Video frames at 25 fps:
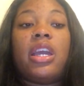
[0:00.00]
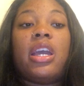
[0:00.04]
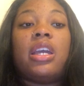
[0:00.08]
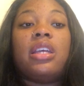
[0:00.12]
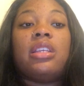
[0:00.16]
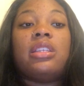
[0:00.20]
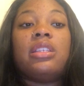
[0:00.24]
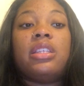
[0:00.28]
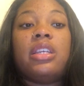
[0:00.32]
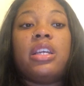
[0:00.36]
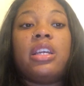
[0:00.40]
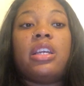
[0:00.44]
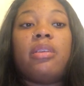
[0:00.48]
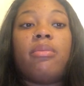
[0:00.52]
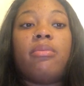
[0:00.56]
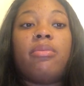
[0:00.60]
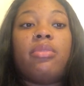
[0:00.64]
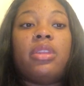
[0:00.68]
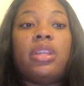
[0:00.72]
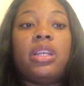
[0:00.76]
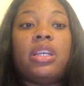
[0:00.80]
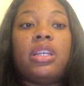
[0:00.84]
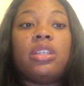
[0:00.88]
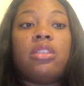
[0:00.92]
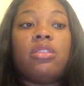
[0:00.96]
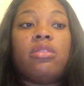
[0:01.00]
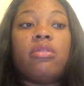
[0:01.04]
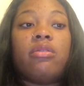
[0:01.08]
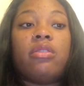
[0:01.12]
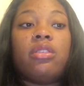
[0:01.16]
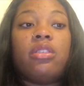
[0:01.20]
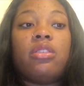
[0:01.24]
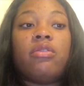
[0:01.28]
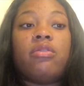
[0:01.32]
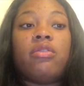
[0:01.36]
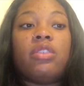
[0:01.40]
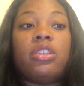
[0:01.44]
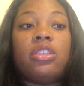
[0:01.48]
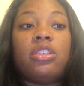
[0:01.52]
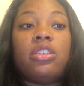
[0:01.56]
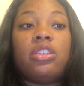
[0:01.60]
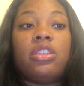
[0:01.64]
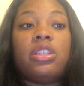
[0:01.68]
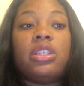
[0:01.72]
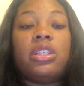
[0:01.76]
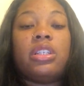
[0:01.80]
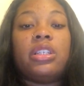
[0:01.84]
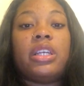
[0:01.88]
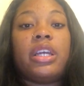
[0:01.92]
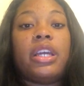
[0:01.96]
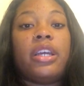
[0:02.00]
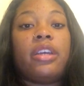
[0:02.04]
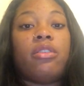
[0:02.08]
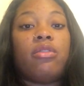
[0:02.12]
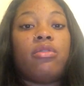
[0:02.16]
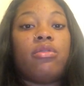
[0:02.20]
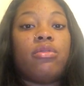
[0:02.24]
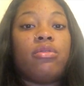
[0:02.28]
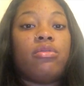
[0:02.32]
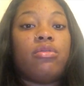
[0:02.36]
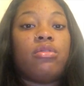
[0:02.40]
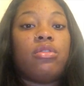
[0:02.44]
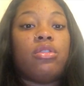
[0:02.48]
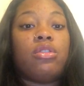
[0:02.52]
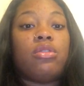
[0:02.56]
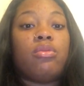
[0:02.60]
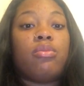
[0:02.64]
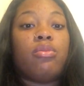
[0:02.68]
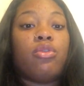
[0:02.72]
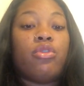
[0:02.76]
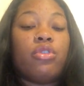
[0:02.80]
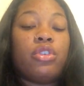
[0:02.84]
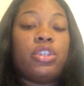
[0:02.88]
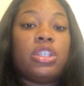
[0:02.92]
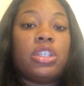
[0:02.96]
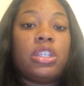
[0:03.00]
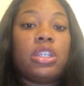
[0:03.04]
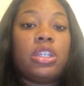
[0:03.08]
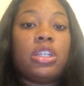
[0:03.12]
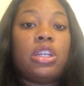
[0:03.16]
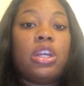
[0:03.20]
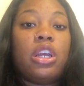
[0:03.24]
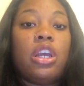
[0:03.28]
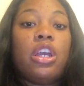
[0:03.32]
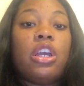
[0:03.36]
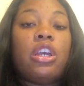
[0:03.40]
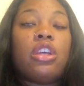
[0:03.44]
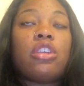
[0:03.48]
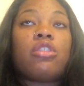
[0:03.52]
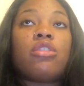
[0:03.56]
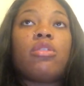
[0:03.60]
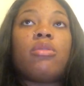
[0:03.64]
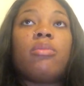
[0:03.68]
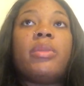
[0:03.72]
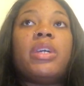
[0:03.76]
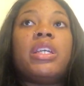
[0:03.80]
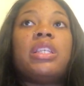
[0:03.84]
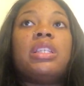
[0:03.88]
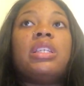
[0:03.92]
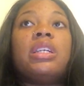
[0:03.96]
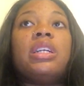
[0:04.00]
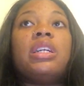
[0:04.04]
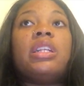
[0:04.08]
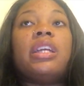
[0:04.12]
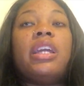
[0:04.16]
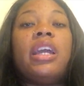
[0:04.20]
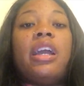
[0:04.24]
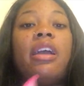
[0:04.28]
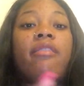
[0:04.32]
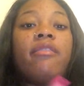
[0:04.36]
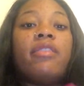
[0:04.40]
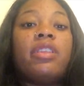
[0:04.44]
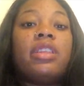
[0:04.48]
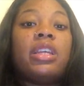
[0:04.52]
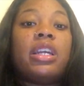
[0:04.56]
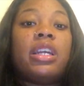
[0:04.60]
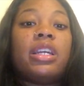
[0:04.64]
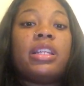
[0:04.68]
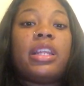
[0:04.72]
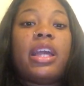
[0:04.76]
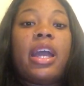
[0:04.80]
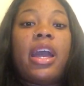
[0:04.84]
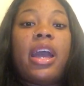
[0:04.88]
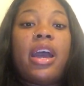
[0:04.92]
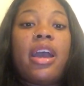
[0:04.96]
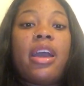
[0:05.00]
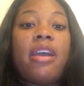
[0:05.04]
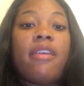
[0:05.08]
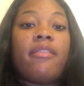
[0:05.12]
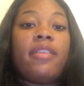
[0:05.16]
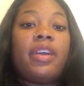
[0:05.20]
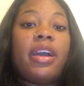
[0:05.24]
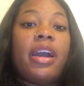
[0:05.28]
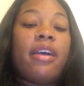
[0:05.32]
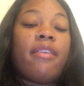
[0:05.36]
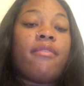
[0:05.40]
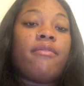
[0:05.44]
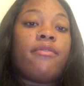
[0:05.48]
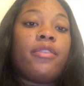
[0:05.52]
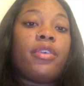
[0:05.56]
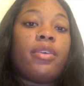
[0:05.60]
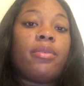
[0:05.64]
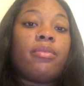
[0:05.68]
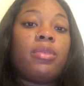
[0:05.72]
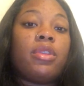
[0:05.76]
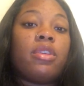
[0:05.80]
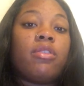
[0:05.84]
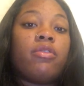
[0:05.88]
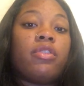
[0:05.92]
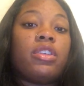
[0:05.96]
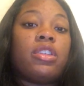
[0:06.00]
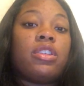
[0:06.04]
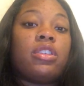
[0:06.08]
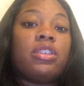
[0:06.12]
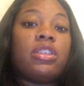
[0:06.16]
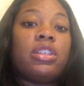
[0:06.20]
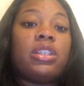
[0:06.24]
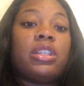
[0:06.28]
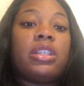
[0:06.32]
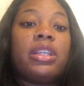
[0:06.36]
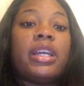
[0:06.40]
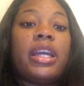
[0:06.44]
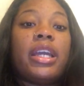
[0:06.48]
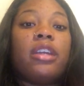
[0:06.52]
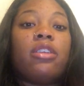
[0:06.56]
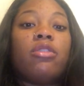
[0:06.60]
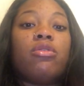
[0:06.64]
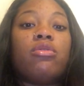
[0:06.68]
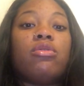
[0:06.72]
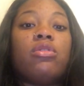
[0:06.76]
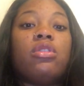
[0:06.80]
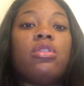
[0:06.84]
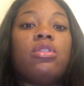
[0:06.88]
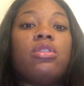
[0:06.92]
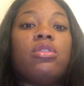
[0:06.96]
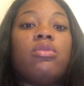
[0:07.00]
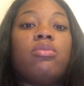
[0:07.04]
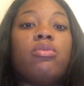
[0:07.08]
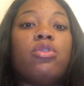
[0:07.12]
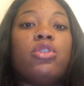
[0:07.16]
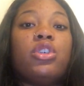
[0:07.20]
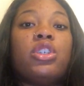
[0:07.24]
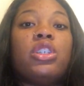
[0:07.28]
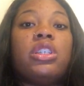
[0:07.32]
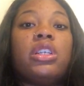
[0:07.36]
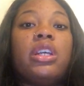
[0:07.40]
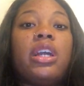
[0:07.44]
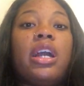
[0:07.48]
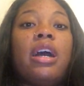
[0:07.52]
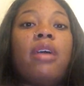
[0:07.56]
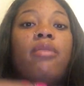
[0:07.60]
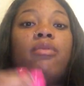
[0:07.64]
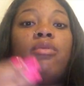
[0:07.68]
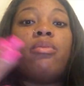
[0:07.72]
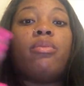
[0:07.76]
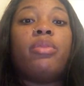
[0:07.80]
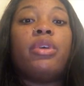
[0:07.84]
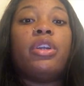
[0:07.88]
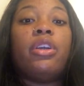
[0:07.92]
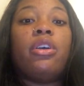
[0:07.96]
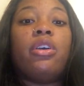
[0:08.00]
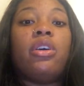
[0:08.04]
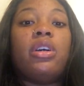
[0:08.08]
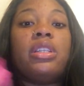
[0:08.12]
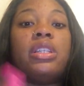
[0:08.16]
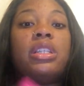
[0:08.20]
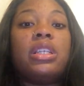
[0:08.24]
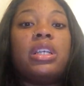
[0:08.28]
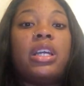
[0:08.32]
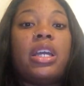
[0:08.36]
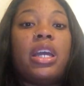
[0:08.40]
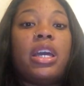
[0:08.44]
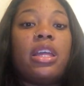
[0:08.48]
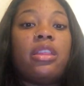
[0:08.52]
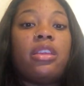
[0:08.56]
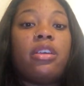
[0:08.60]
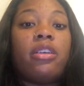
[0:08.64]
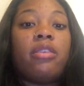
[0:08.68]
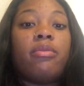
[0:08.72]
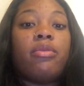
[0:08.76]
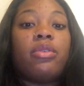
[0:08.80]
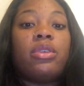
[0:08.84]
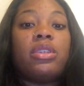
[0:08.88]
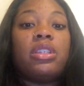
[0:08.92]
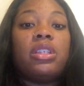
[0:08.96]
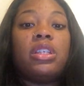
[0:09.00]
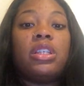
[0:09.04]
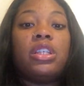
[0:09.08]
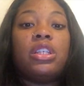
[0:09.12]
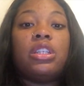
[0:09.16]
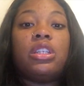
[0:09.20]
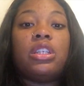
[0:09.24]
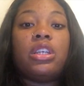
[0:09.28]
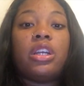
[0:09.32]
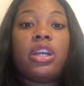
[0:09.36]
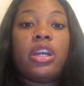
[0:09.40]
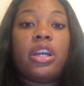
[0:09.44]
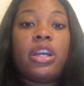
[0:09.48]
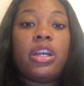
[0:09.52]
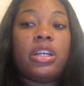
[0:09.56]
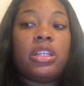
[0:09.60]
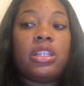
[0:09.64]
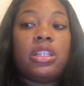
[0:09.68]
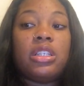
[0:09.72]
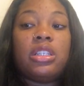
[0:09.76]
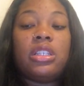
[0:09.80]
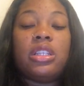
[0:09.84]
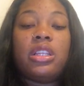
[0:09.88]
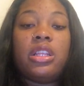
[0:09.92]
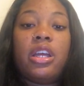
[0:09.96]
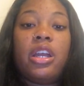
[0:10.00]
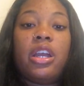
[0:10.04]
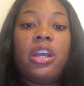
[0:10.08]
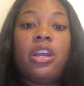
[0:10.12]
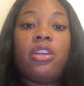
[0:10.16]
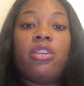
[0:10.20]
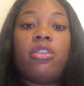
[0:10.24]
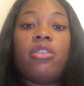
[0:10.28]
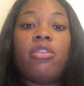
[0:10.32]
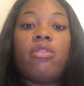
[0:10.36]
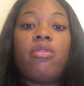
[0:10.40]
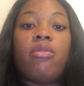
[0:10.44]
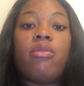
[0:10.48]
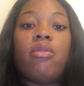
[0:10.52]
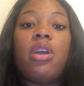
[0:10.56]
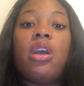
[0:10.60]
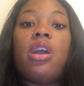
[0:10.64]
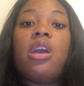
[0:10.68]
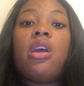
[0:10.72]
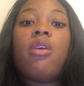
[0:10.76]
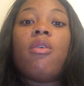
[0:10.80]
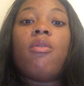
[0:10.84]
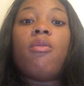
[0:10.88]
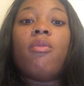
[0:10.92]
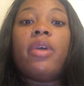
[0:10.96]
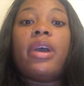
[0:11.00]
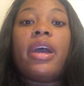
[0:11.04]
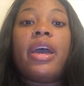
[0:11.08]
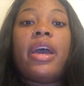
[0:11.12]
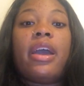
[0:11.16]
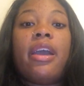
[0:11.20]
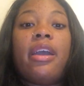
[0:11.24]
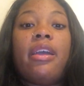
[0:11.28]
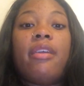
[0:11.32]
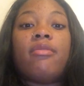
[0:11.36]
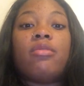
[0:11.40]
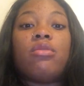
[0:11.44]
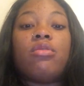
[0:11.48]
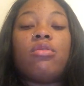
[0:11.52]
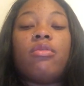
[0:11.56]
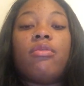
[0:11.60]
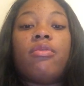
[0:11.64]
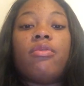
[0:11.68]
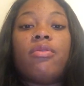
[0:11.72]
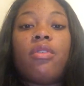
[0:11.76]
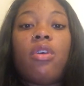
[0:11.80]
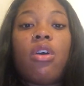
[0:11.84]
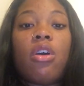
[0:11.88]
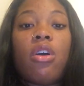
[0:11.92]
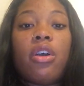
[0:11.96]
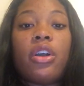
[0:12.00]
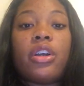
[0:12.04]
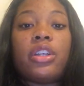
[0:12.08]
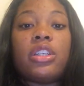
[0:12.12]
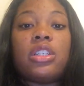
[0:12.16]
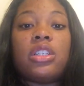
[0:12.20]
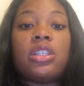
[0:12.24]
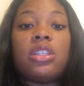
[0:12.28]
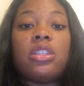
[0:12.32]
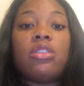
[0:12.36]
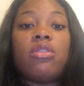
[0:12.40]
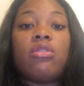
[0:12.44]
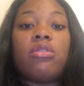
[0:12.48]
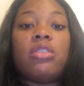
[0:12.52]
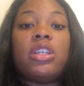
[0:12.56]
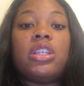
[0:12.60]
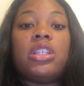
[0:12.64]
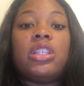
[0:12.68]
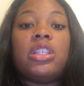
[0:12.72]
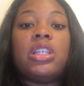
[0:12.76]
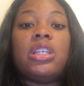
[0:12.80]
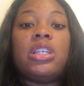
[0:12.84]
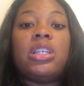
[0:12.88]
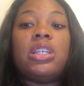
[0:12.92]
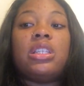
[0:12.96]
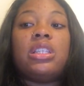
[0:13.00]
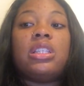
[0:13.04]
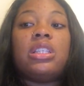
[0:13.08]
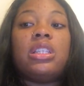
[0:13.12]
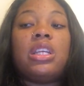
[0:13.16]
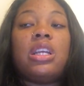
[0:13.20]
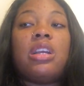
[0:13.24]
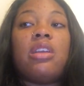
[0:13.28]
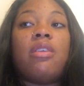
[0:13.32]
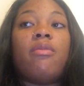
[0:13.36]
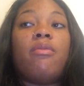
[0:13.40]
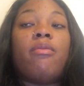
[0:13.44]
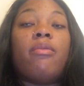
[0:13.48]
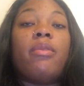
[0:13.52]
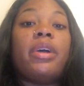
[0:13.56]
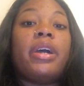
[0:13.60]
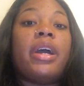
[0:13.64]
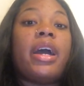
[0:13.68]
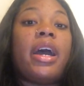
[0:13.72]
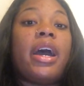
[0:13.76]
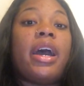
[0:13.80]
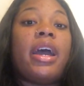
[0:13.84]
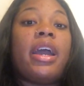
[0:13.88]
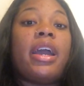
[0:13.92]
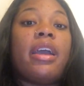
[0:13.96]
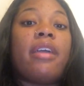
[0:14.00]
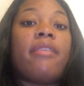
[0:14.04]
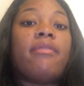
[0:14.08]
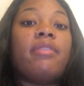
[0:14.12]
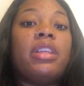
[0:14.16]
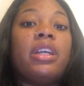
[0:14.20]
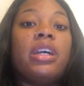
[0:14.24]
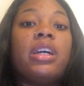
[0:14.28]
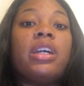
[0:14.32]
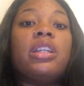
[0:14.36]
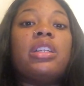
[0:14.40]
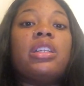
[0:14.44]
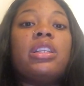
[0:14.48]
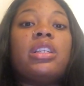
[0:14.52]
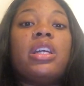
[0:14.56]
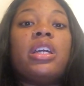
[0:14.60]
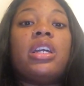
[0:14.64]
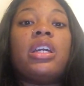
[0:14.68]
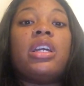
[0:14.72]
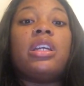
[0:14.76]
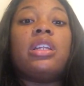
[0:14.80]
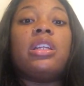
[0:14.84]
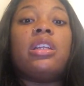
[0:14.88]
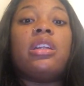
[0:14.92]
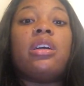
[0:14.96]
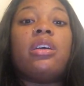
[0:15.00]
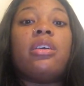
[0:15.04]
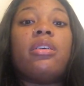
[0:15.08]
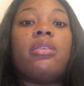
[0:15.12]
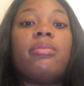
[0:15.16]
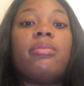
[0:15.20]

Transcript: has taken place during the research and diagnosis portion. So basically, everything that I have got from the research and diagnosis portion, I will put it all together, present it to her, just to let her know what I have so far, just so that she can see what I have done, and